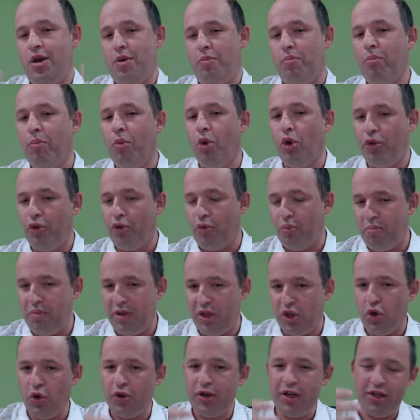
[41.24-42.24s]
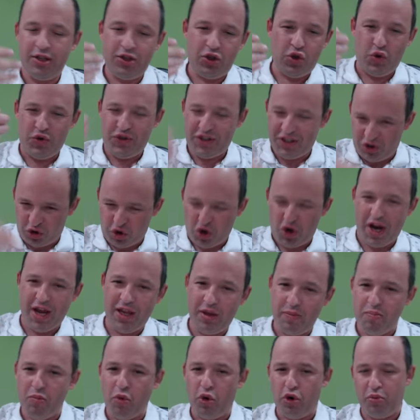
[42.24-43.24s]
Modern Benoni, so
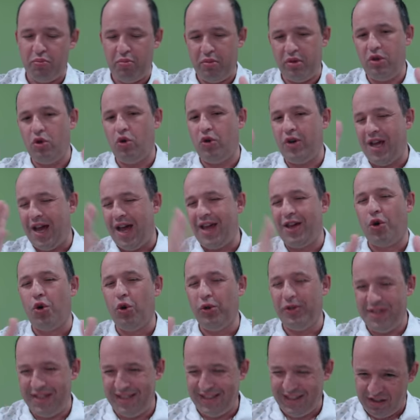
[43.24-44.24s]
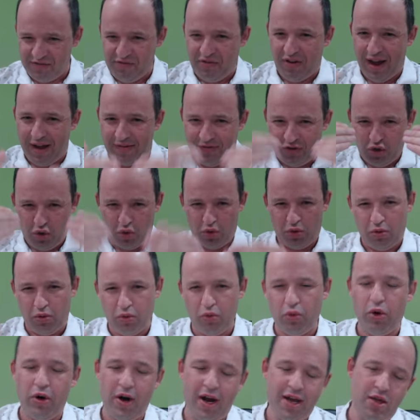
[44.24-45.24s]
straight Modern Benoni. I call it c5, so
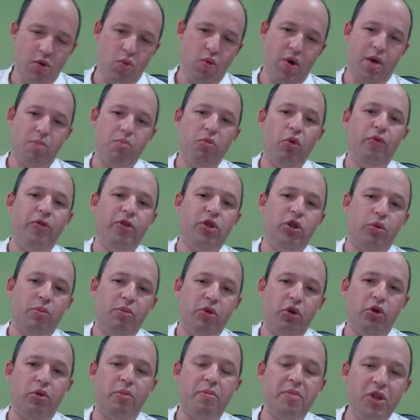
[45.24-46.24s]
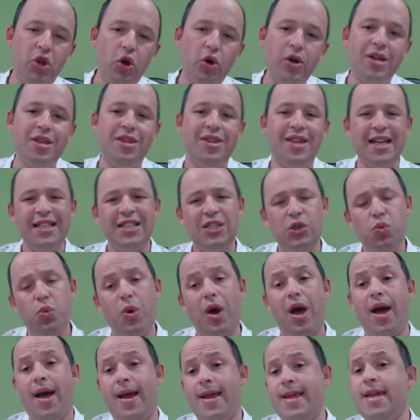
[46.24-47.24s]
right away moving to Modern Benoni. That's
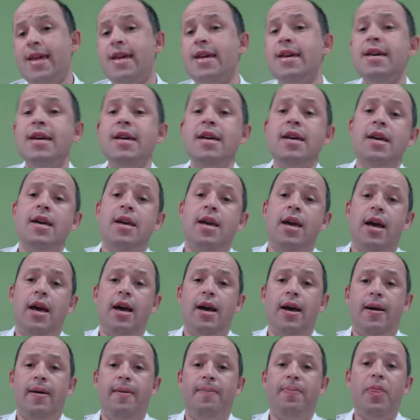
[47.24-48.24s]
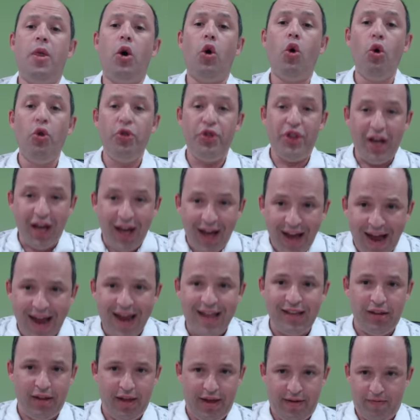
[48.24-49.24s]
why on the
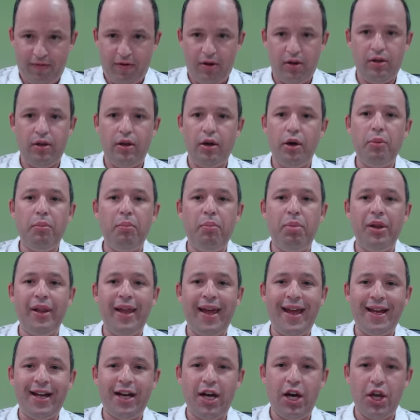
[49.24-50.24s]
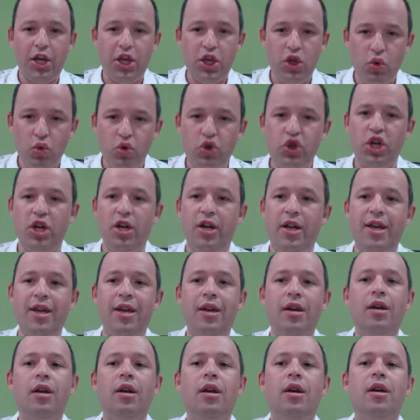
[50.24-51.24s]
high level, black
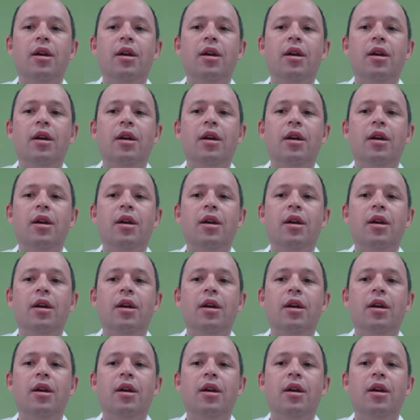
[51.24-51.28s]
usually